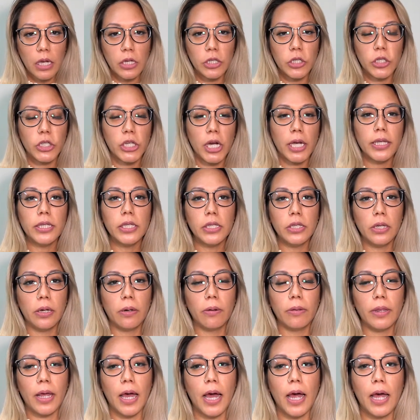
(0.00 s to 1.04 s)
Just
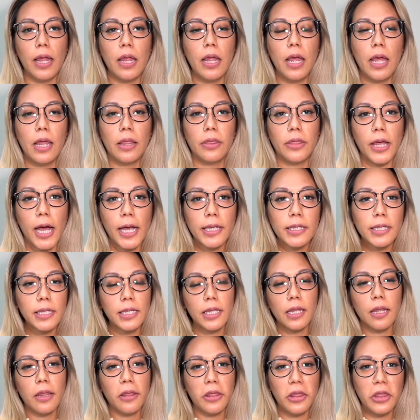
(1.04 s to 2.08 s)
know that that's
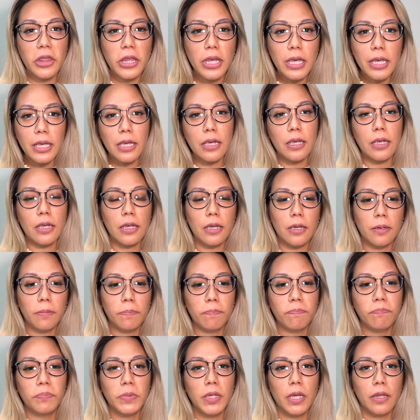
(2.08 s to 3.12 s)
the
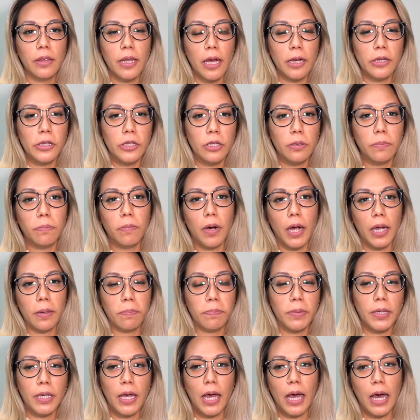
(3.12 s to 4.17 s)
theme that you might
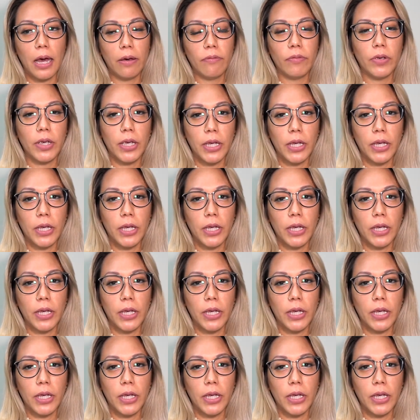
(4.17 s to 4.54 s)
be having